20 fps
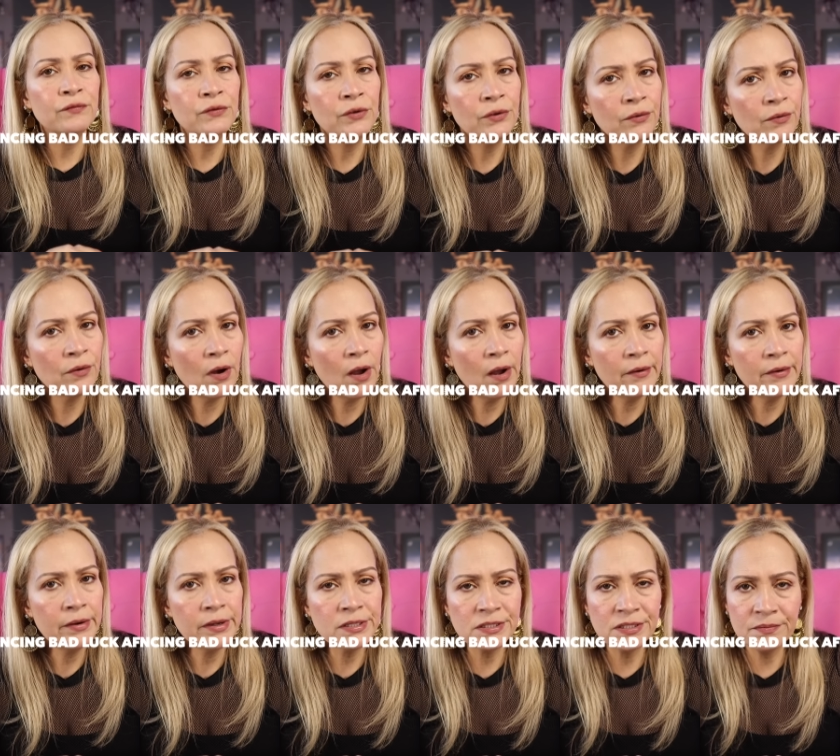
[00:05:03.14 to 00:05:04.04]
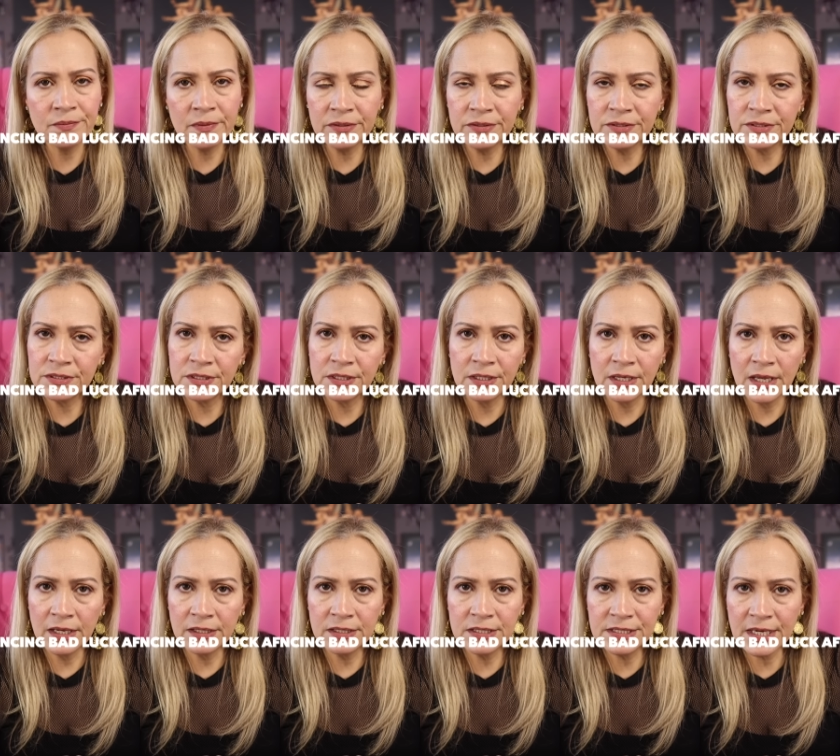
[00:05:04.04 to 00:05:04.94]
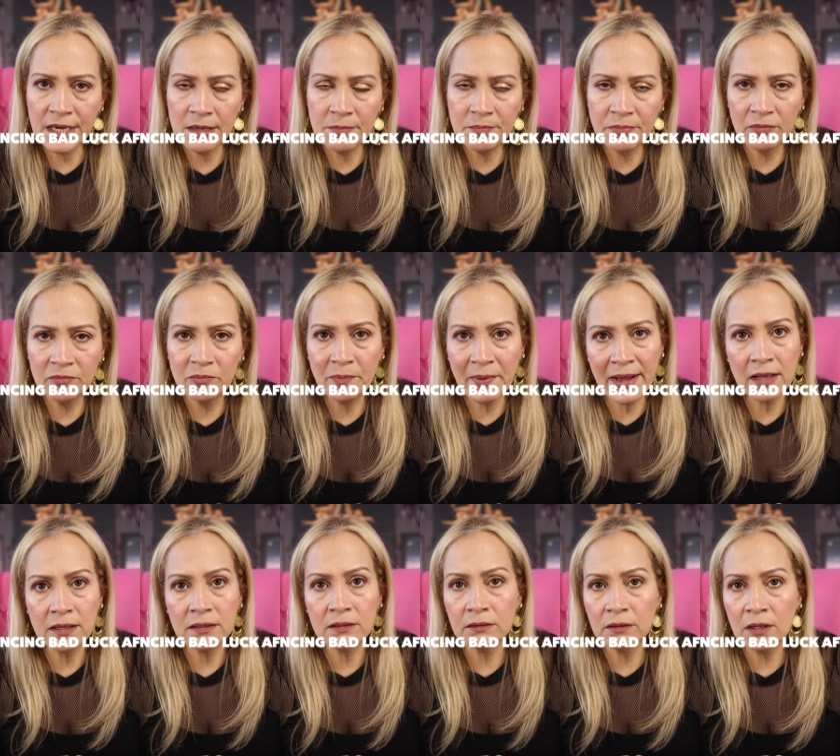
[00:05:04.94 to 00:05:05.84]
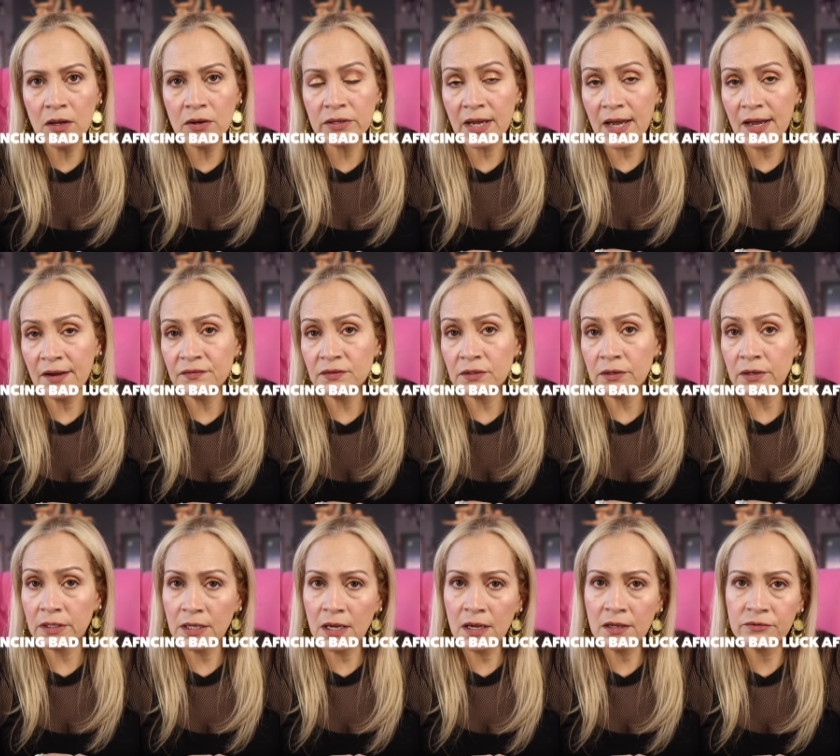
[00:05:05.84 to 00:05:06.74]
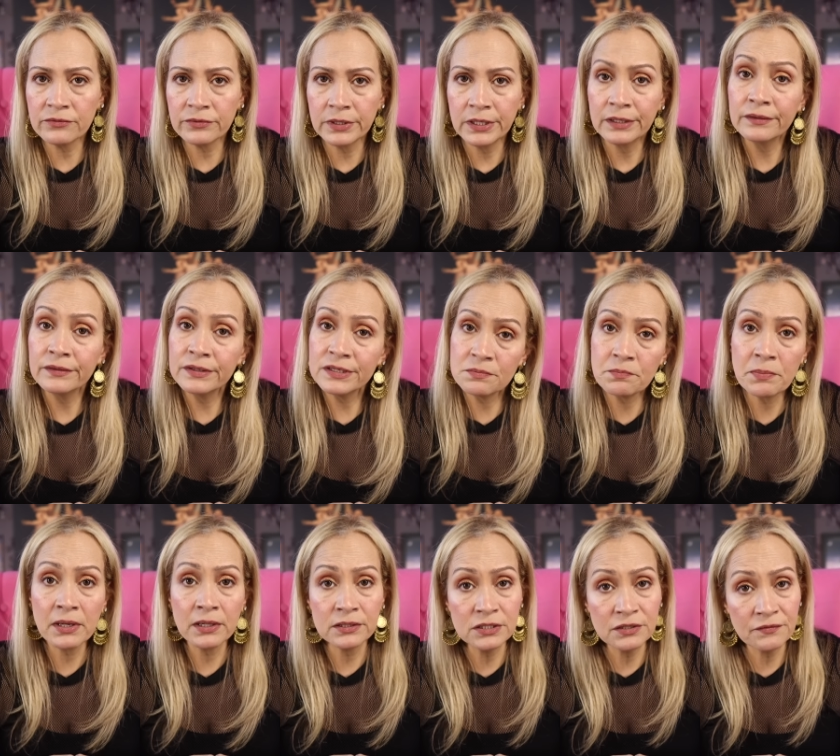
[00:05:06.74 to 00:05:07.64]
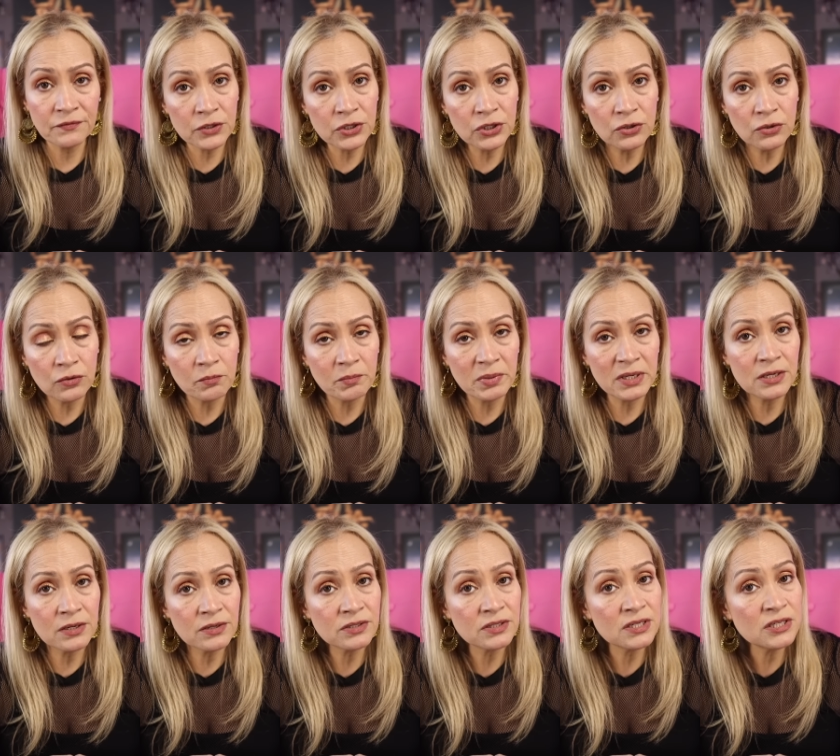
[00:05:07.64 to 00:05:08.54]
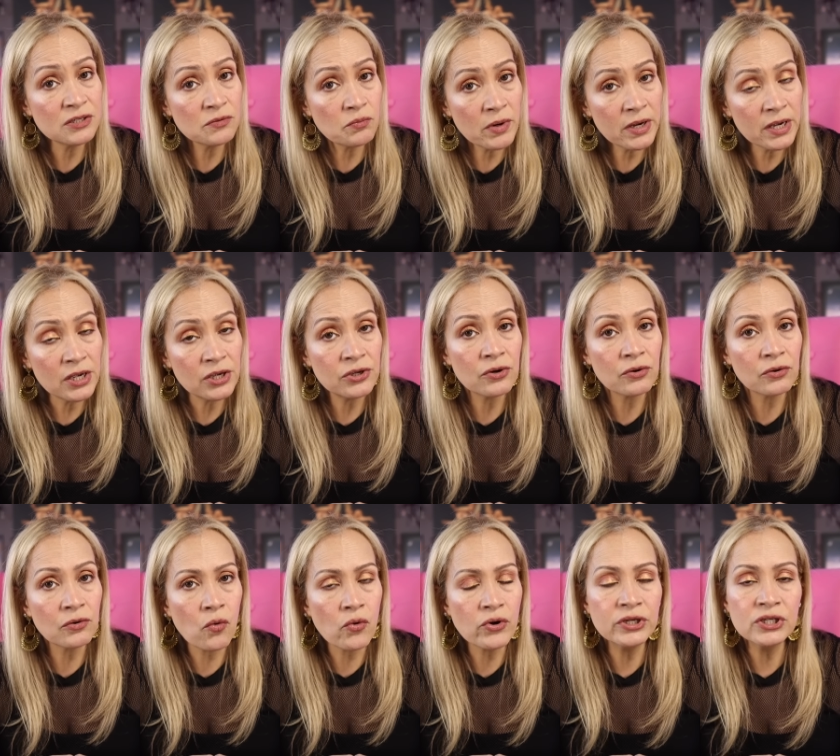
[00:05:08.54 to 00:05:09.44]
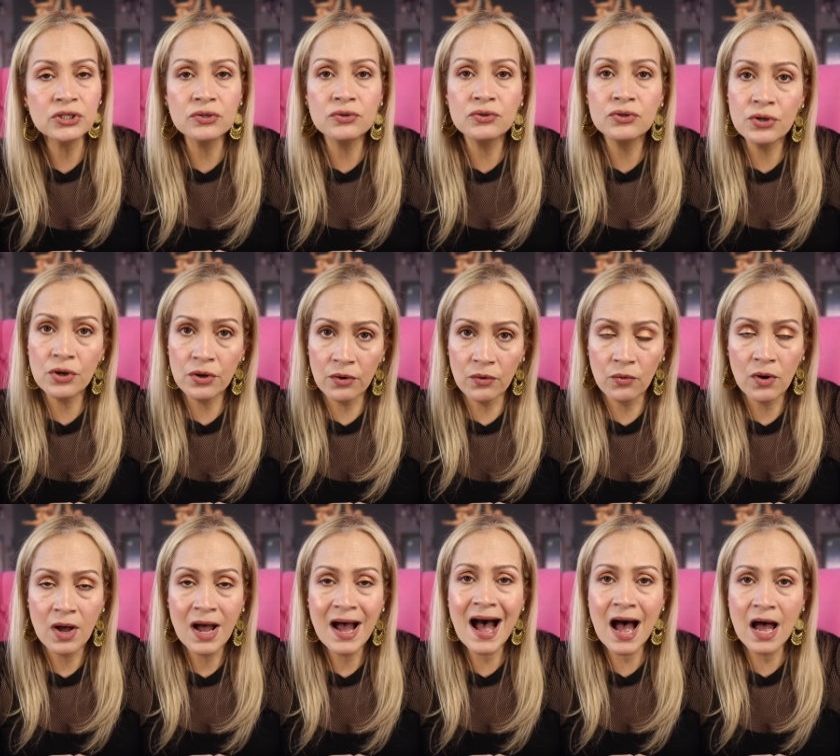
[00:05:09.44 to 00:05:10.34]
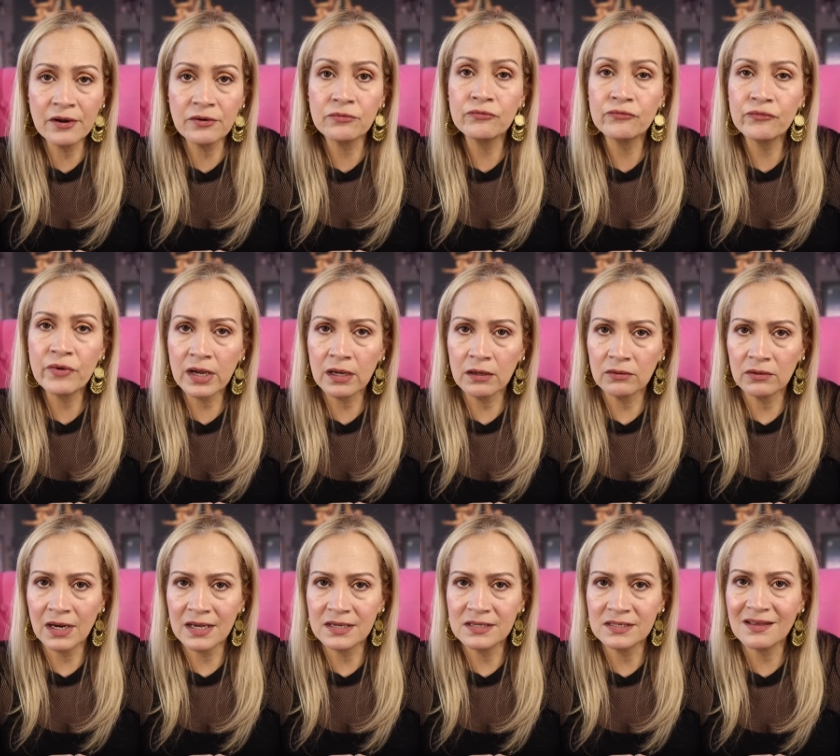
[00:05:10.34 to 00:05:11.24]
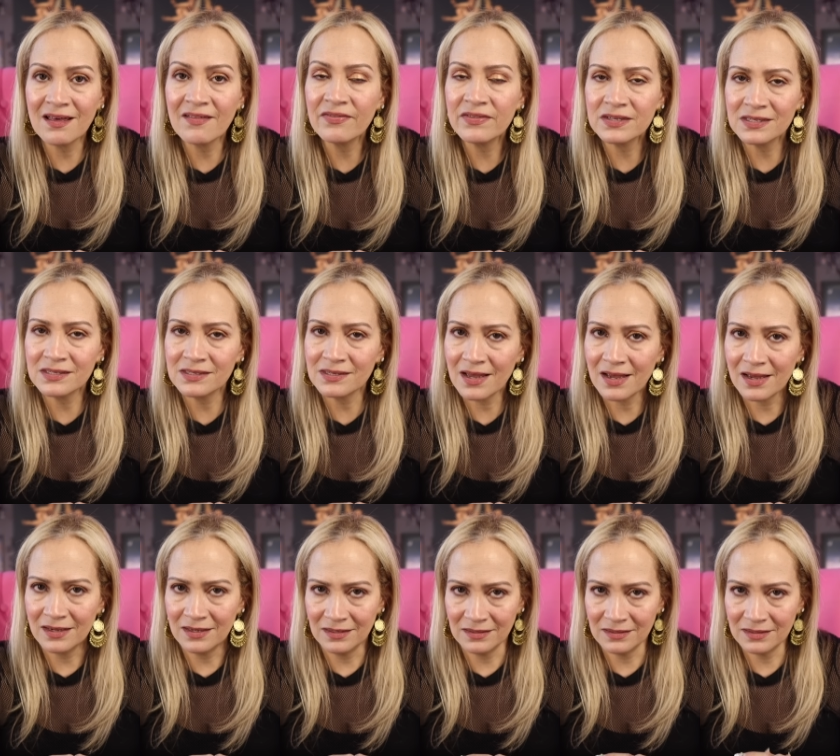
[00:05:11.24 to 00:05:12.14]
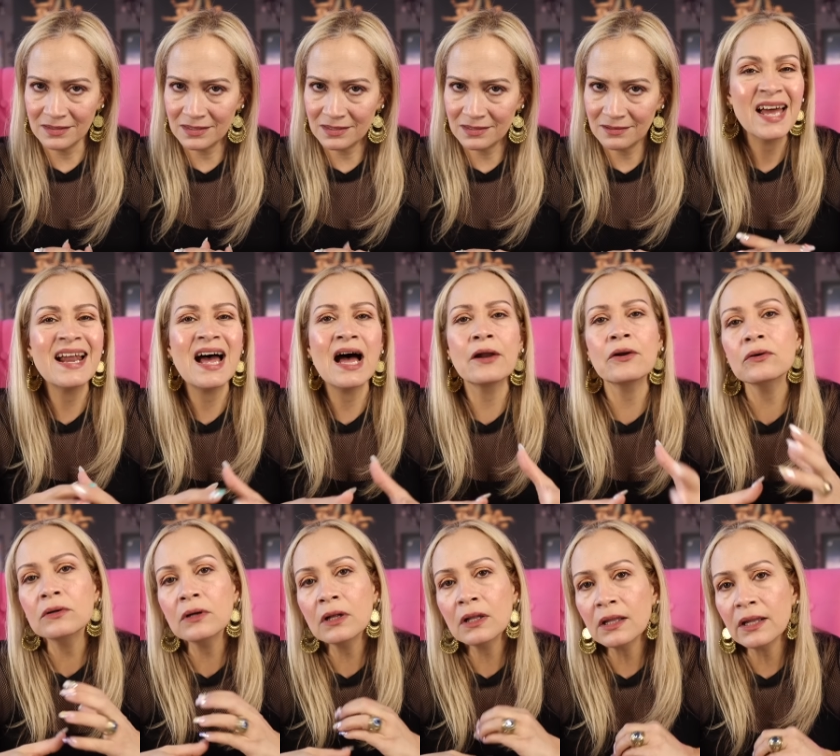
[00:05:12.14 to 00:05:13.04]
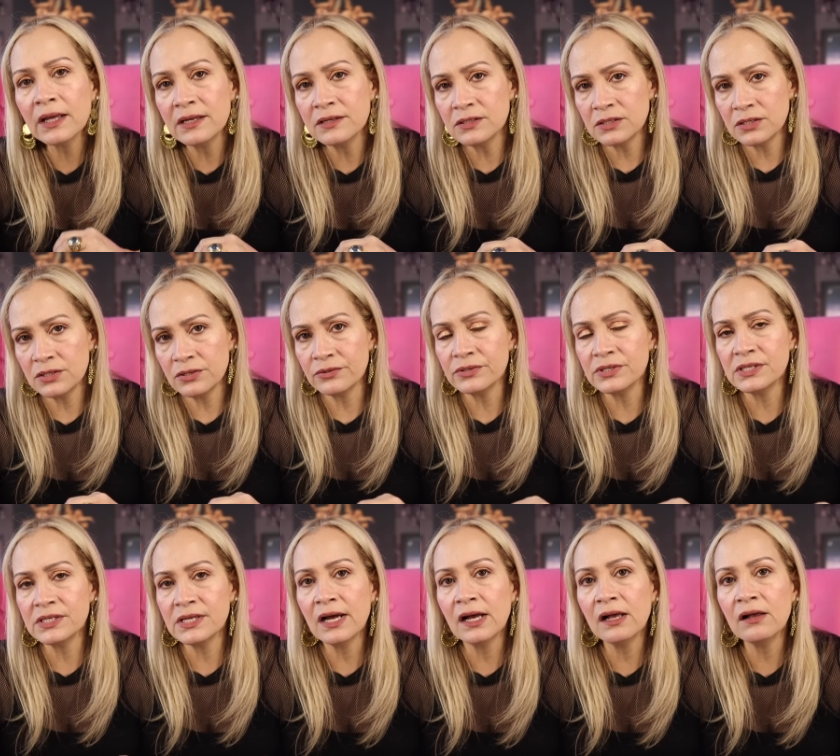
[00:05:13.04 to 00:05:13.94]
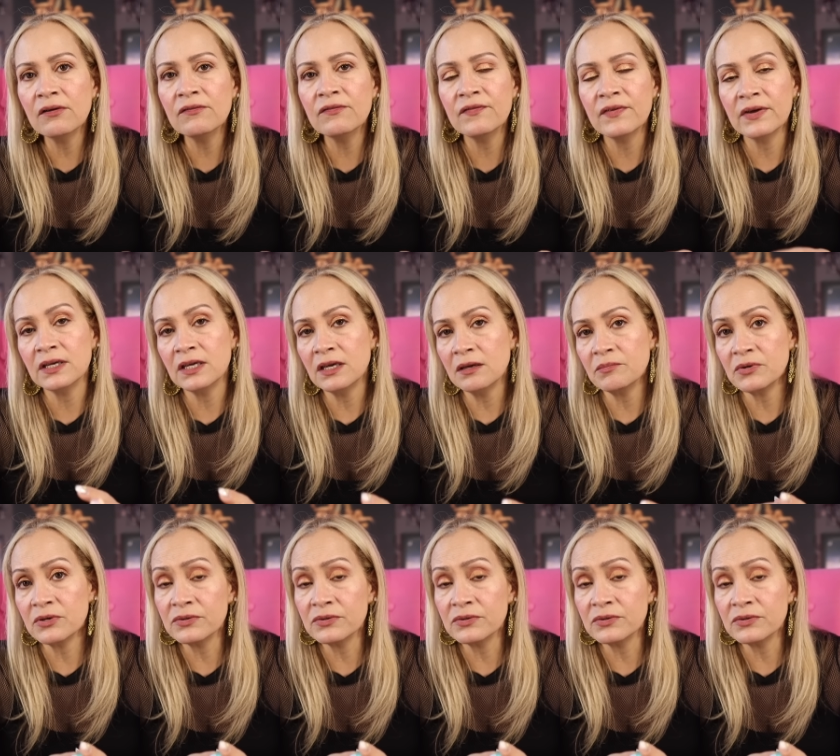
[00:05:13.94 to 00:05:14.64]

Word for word: you are experiencing any type of bad luck after a gathering, this spell is for you because this way you're going to know how to recognize the signs and how to cleanse yourself and keep